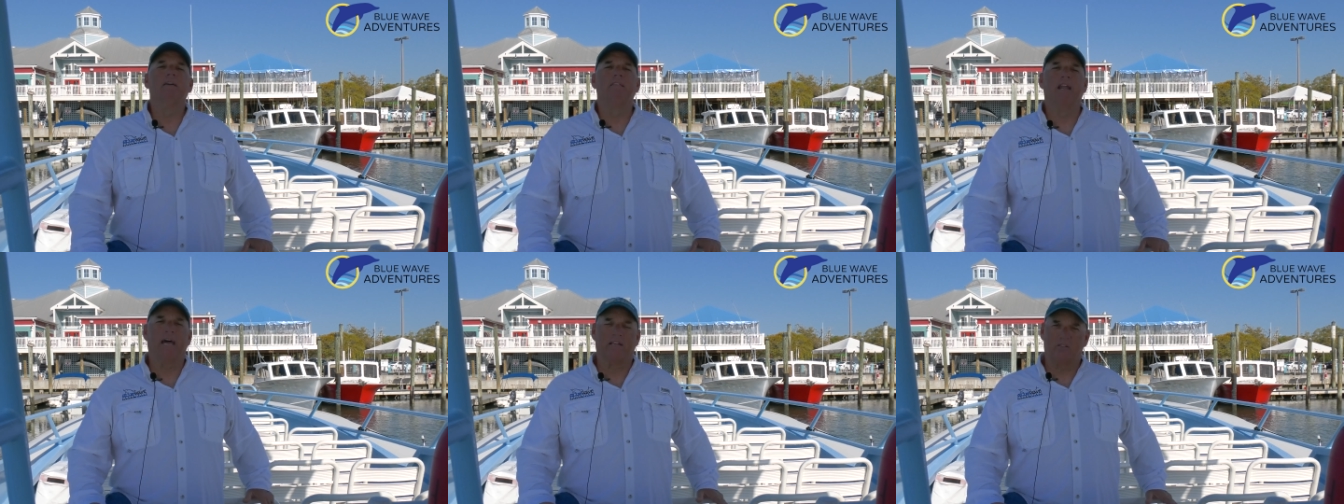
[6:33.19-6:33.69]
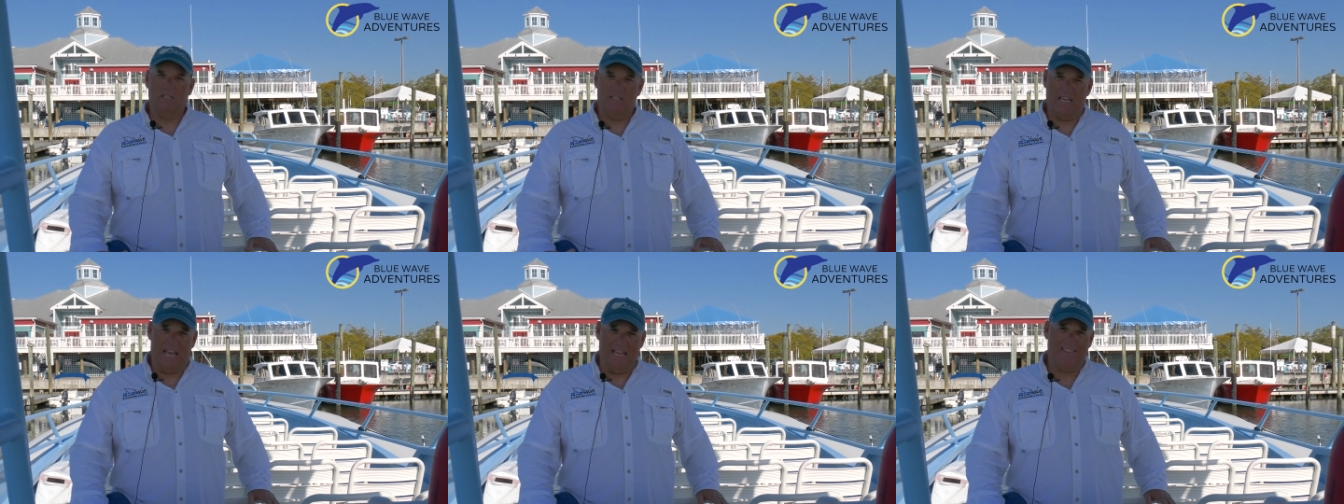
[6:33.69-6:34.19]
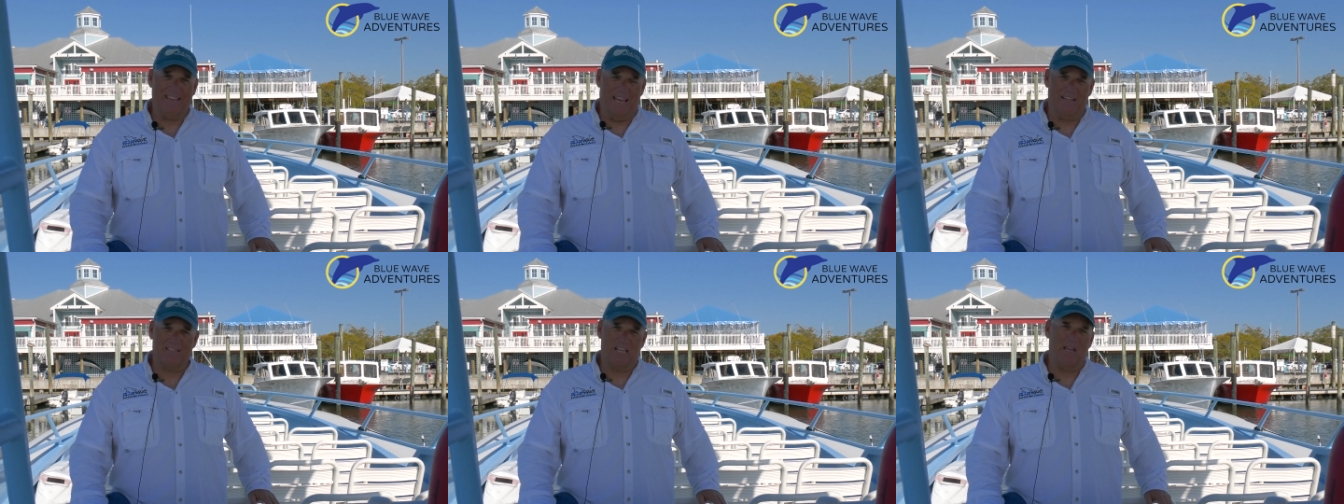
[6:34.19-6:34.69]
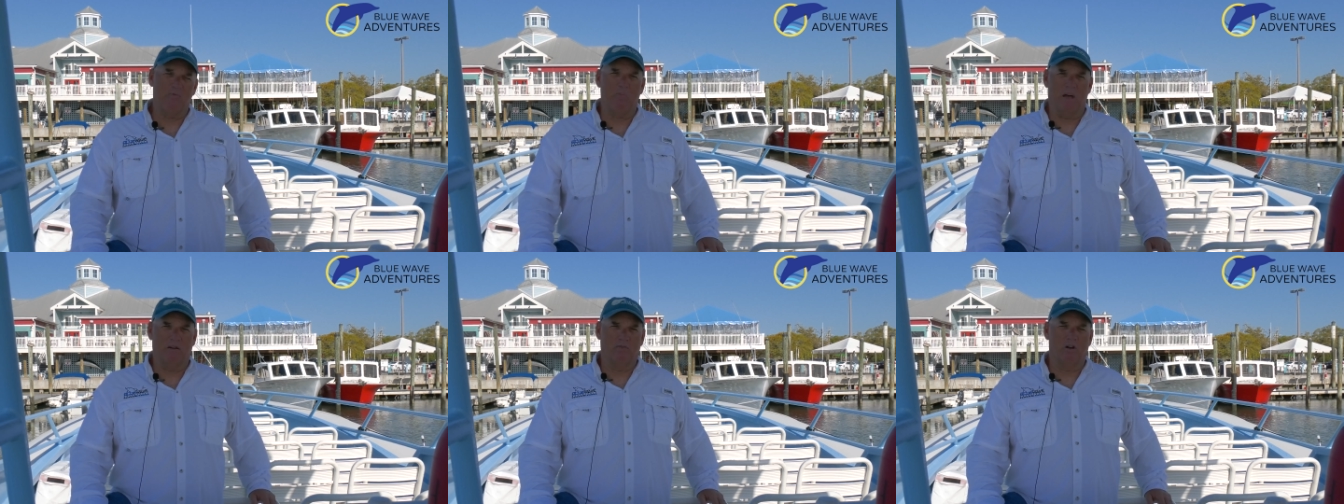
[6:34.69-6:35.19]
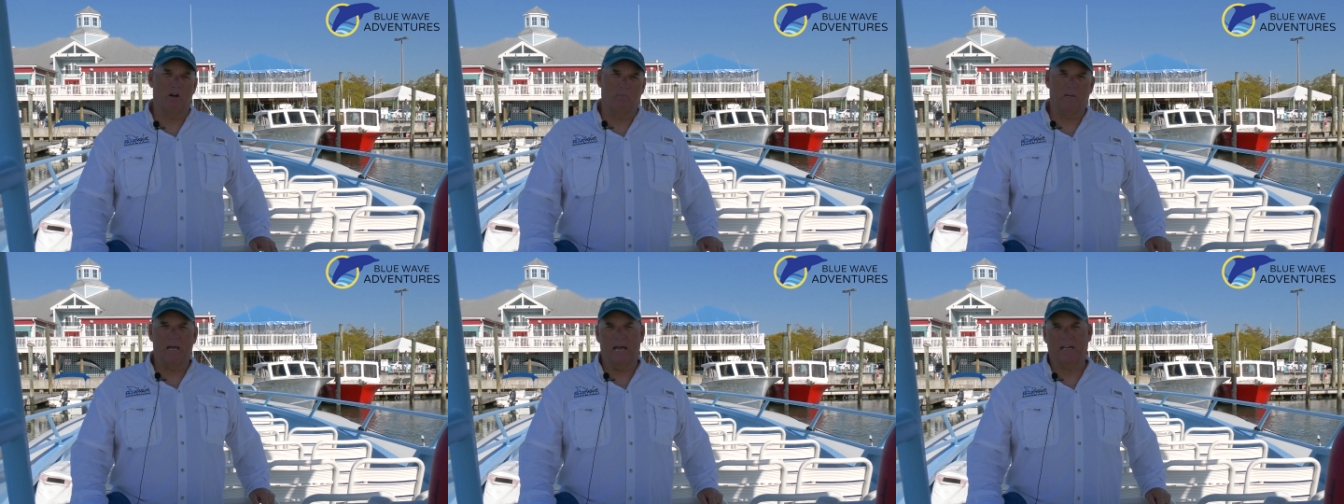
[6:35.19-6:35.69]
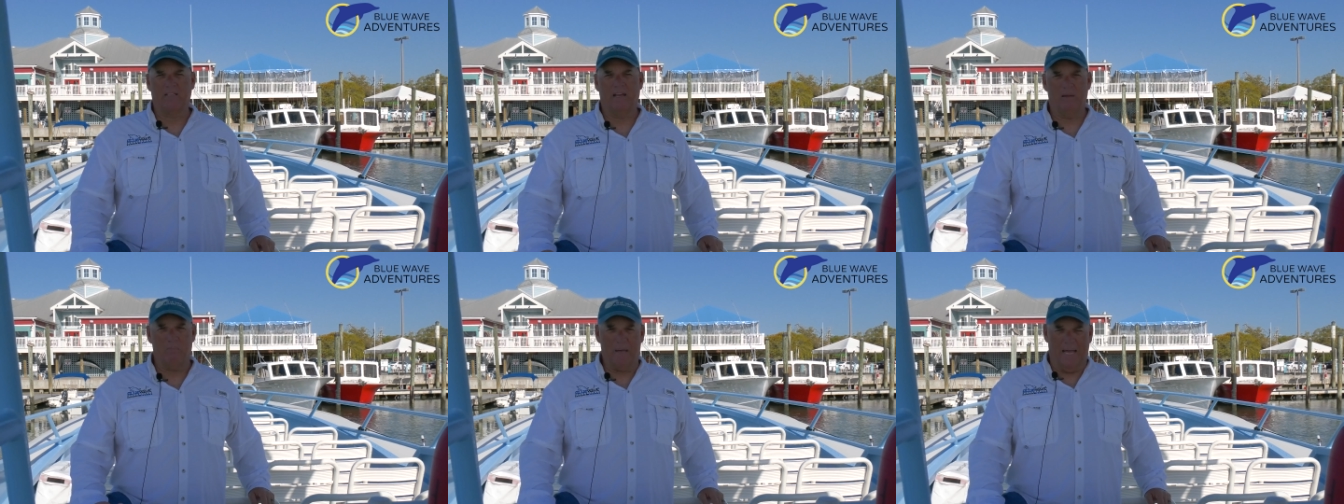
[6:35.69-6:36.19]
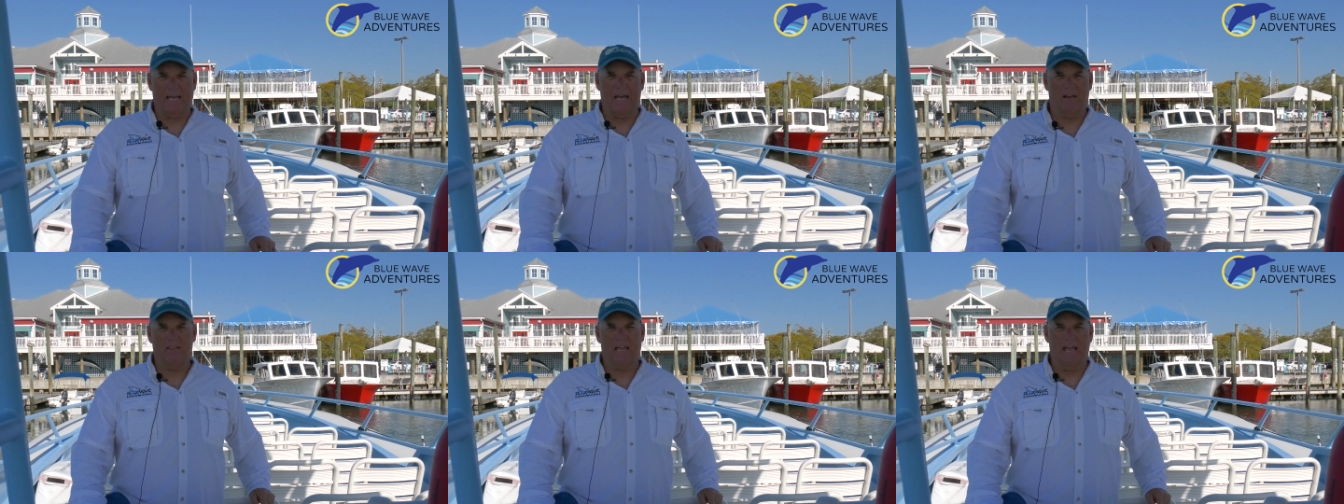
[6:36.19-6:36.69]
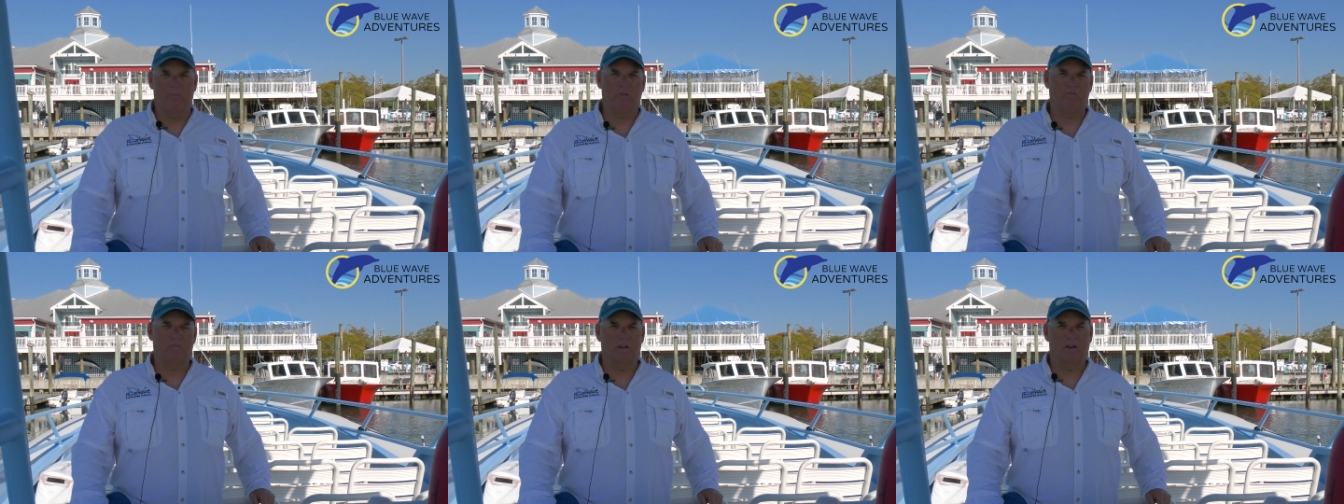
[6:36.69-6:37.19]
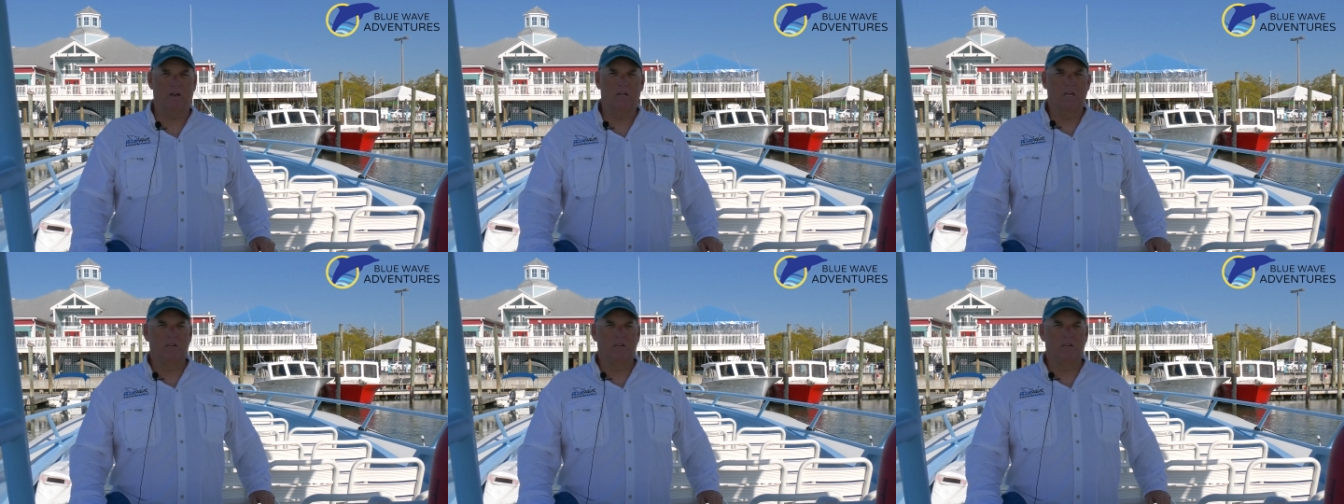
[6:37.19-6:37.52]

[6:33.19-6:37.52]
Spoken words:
that actually take that same amount of carbon dioxide back out of the atmosphere.